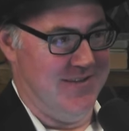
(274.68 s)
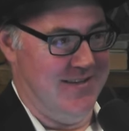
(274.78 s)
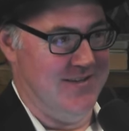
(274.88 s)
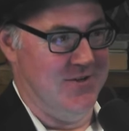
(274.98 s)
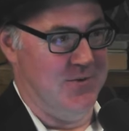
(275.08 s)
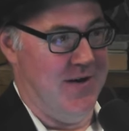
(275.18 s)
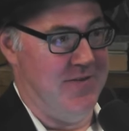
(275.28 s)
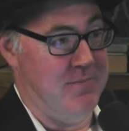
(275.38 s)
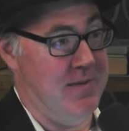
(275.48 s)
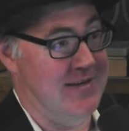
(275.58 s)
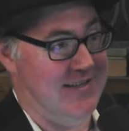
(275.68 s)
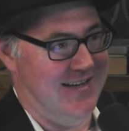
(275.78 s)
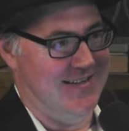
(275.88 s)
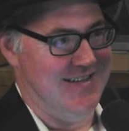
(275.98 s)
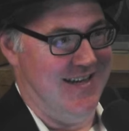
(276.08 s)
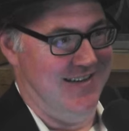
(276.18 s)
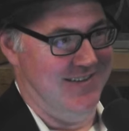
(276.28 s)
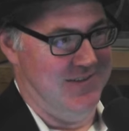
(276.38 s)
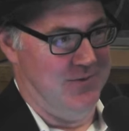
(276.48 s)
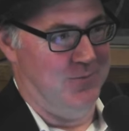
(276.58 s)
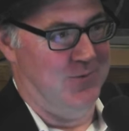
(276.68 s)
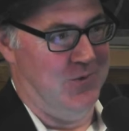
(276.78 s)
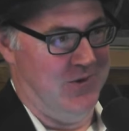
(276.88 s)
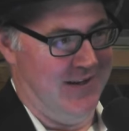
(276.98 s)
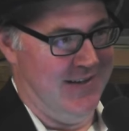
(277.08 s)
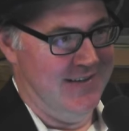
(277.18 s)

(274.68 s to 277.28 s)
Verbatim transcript: they do, and they manage to get it down into the water,